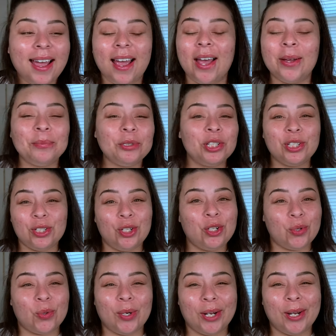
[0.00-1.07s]
I'm just a
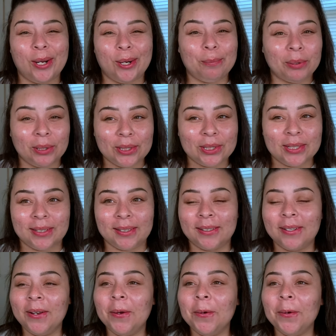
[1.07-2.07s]
short hair person.